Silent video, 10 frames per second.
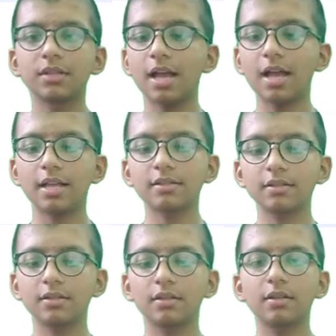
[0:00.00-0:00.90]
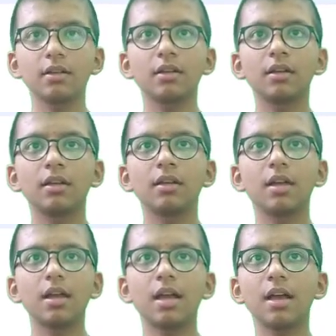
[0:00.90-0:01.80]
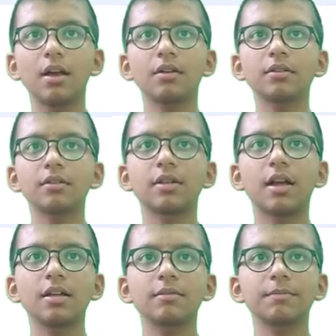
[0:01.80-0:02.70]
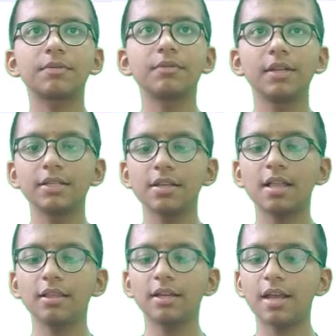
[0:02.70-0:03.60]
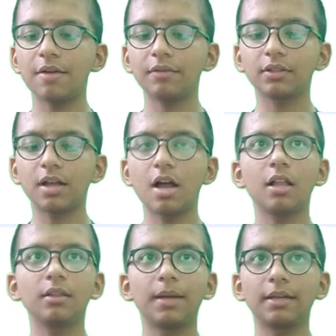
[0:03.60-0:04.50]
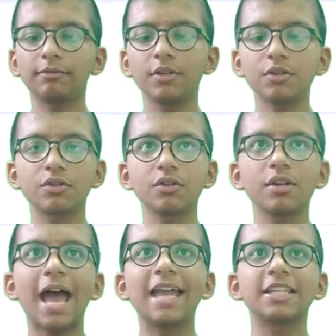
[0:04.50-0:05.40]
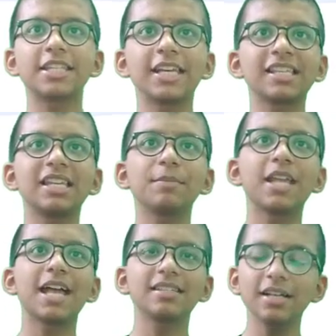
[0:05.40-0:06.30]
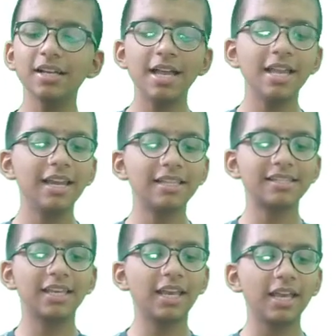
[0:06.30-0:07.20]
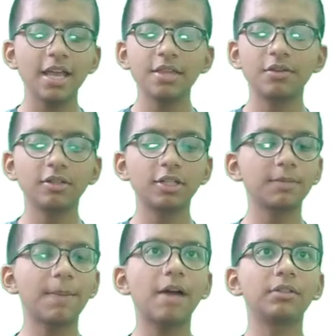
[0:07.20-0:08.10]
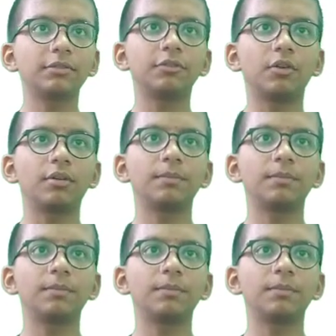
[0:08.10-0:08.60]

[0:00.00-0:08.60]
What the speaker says: dot out dot println, I will call my function, and it takes input as a, let's say, 3 to the power 4.